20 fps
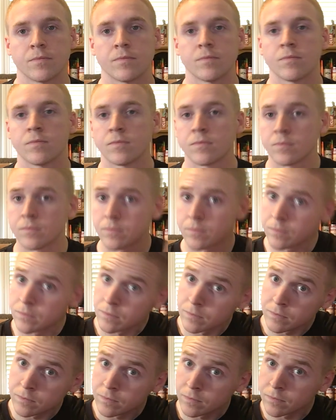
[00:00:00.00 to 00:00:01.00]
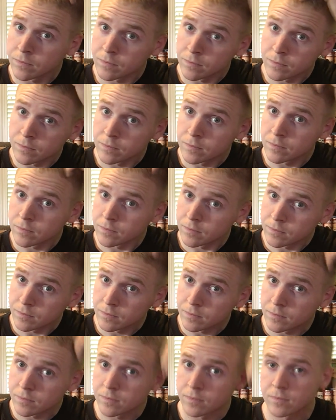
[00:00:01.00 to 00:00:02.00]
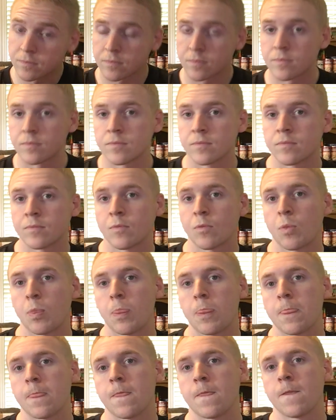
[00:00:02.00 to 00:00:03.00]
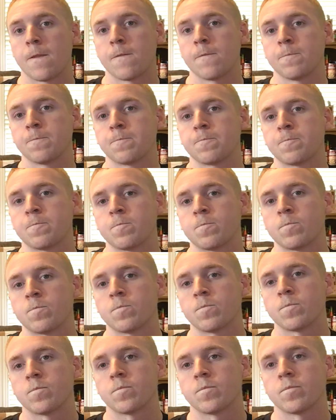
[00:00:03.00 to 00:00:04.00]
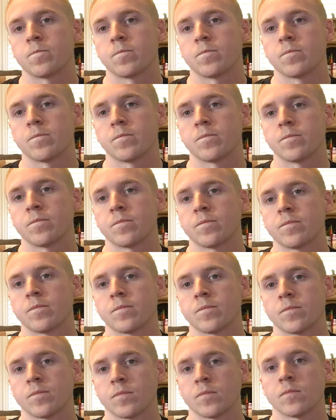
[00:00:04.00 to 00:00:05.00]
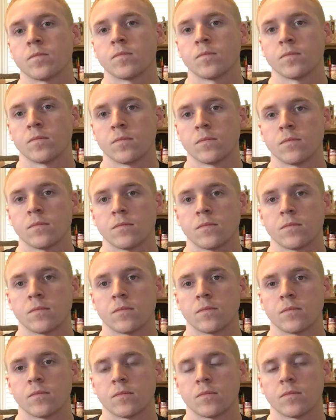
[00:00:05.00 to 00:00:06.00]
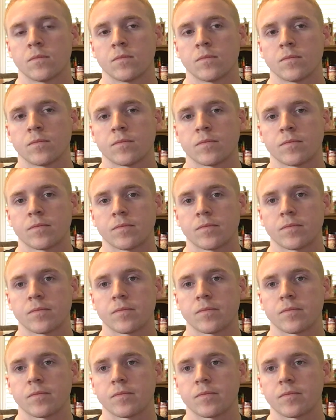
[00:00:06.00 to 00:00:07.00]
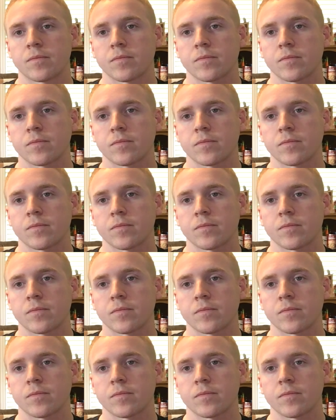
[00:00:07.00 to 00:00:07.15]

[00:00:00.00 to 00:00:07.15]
[no speech]